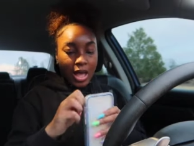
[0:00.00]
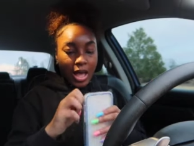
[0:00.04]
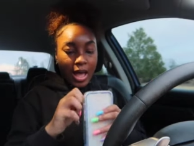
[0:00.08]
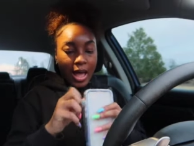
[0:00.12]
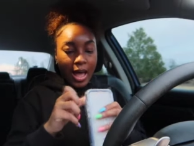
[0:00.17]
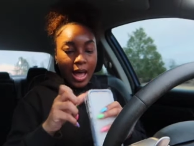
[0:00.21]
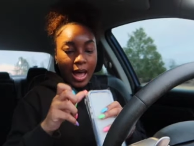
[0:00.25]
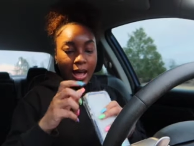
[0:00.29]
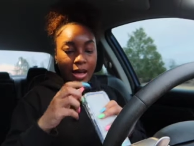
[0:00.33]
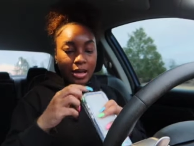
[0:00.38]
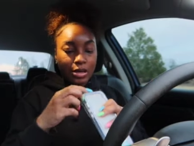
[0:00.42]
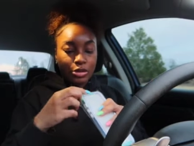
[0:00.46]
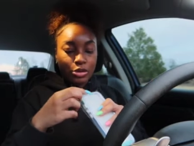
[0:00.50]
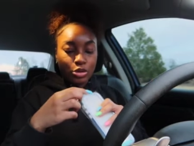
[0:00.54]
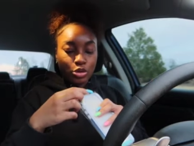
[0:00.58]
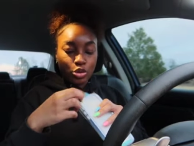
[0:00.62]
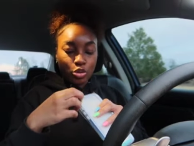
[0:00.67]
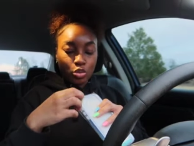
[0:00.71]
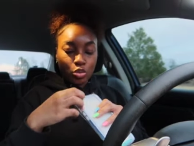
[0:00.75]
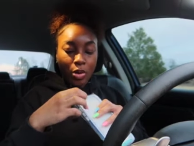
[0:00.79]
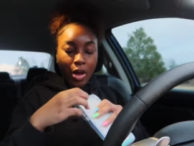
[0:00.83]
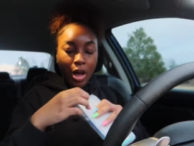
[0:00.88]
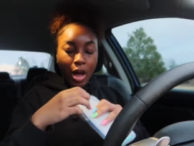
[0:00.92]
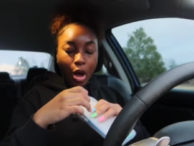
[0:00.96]
How
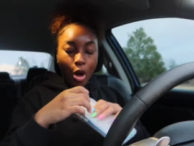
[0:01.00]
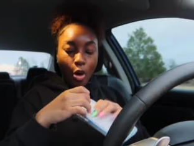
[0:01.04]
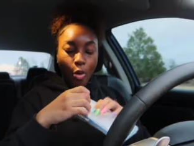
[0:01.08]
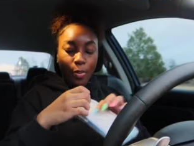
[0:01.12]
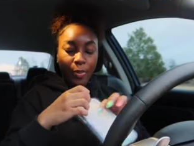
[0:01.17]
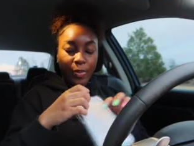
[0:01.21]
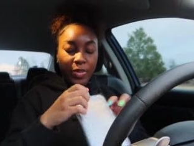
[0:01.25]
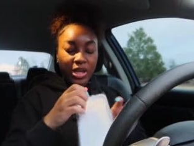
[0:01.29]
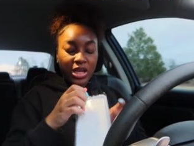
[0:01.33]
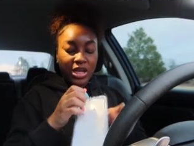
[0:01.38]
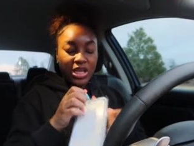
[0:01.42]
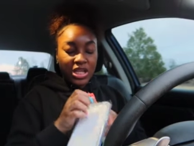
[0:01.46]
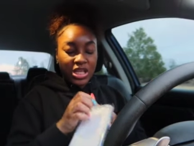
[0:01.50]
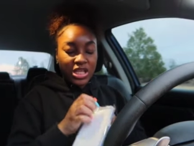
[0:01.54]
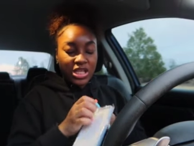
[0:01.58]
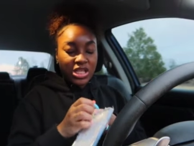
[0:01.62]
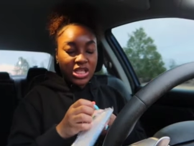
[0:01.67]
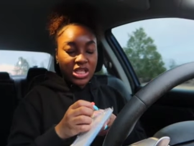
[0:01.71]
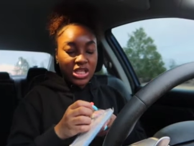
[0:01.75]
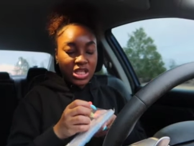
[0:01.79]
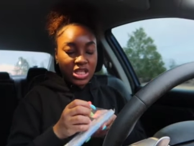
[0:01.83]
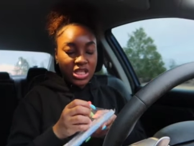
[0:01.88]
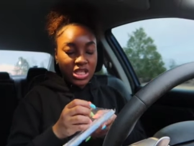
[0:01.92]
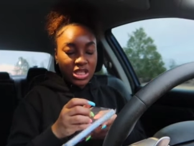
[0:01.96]
do I open
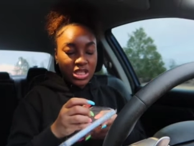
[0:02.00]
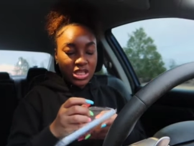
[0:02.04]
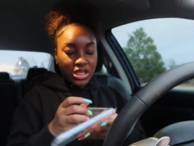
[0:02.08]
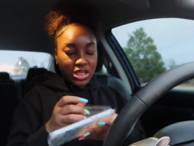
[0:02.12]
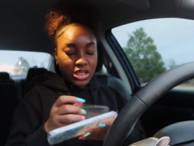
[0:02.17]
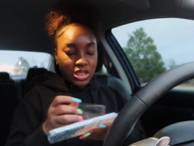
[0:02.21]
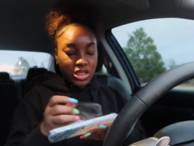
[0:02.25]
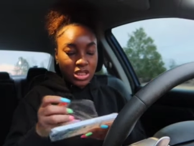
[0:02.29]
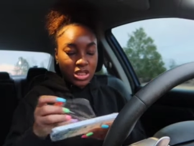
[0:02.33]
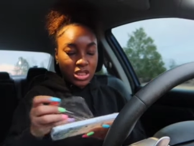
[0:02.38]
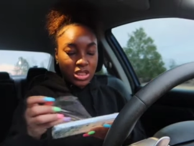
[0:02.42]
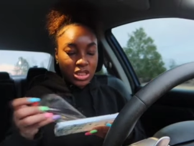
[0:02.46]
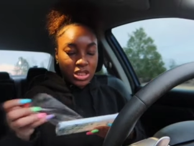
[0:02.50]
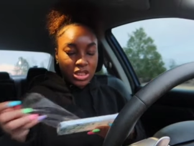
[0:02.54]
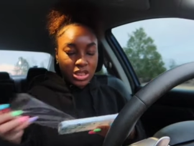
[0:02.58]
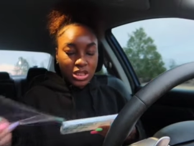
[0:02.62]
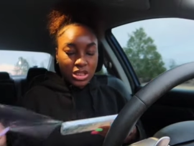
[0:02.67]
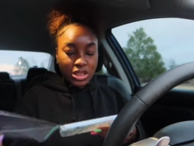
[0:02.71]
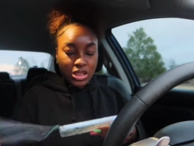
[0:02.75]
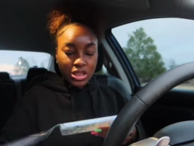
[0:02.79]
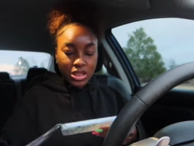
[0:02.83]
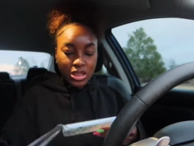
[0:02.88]
this?